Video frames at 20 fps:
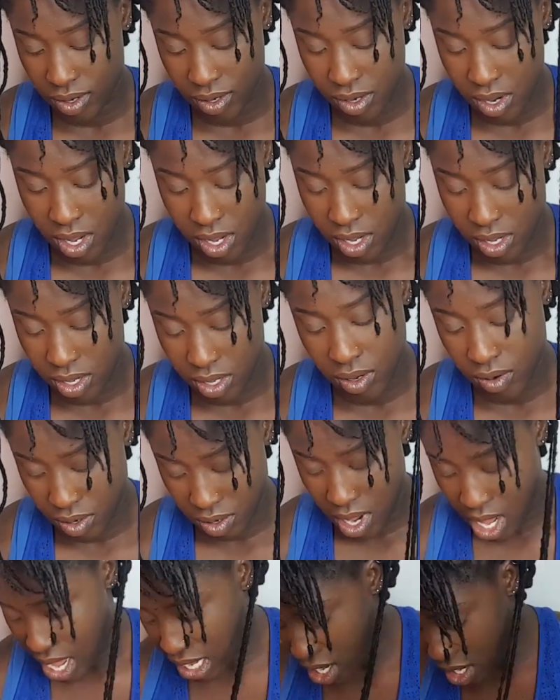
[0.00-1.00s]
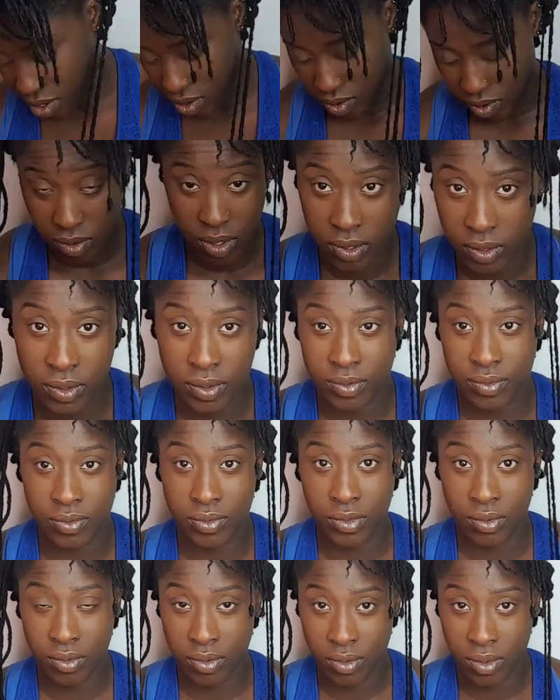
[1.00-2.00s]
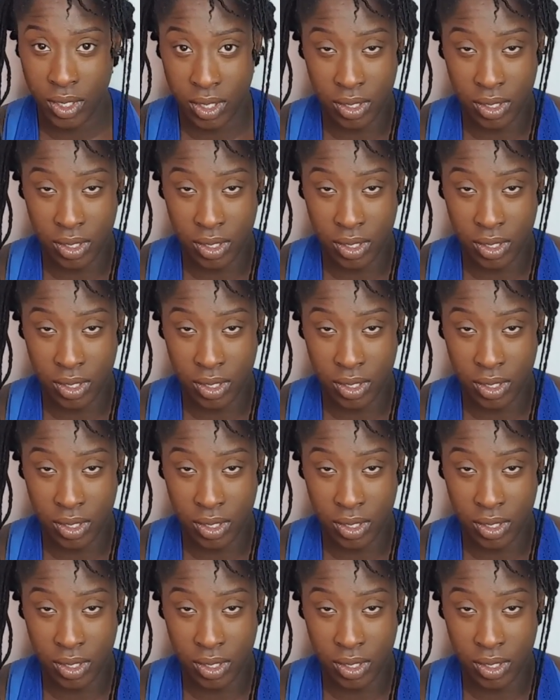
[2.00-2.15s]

So just be patient with yourself.